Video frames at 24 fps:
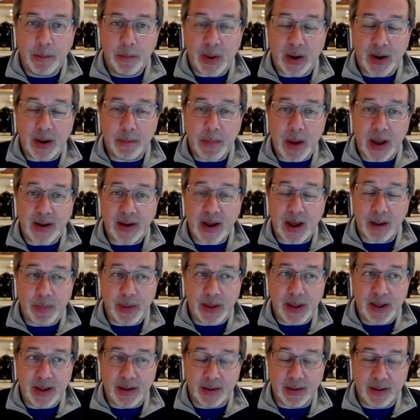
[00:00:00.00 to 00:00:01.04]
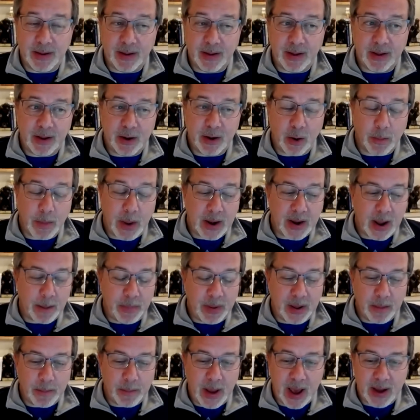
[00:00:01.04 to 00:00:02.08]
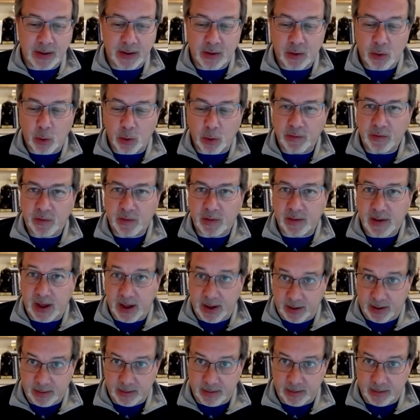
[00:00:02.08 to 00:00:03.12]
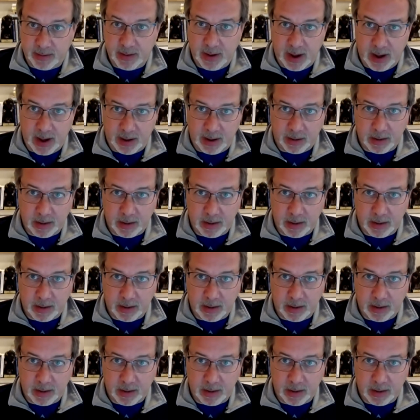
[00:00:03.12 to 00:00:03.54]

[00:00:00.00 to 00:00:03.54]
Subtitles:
But it might not be, it might not be a bad course to take as